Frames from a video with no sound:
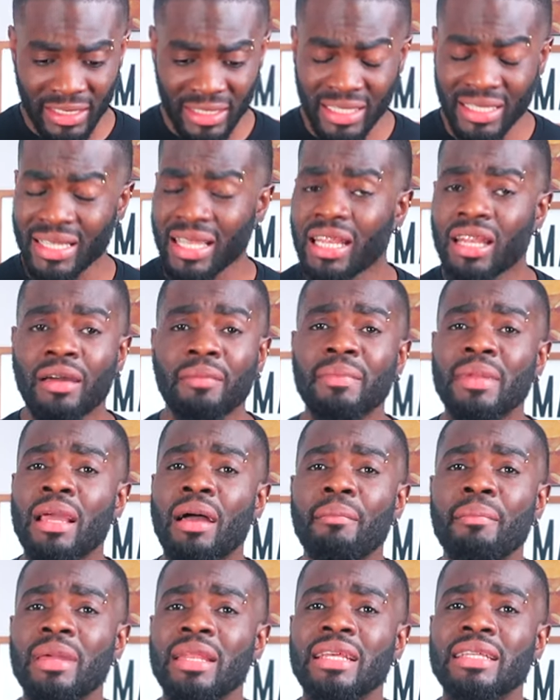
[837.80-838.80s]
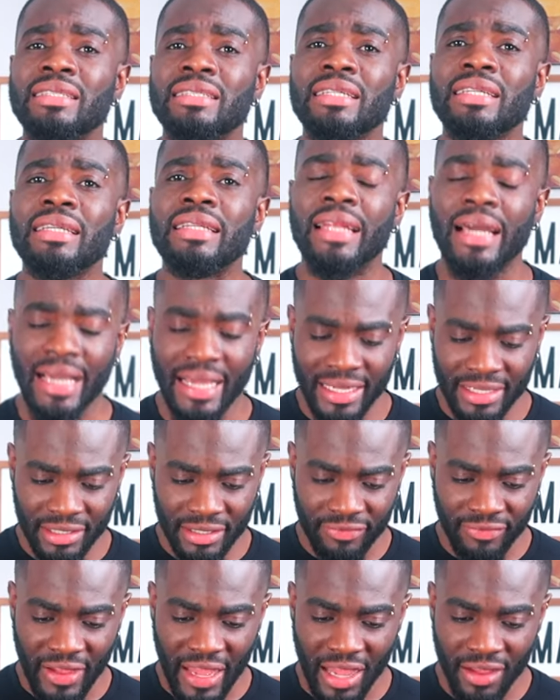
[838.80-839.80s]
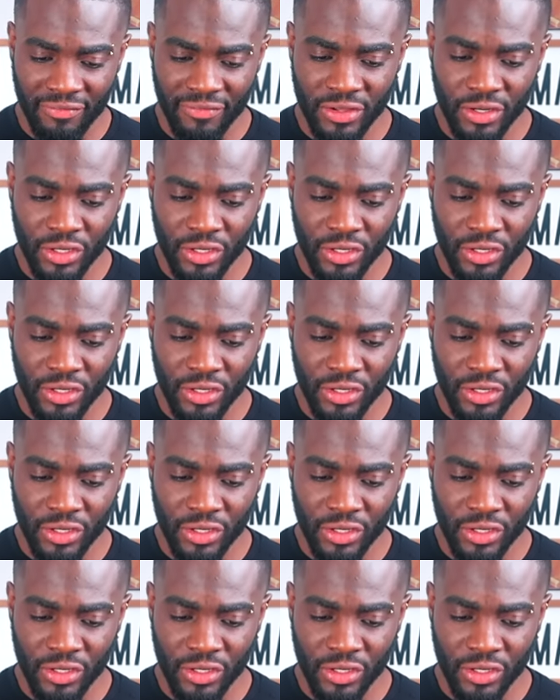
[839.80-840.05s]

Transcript: It cannot be a minute in and you have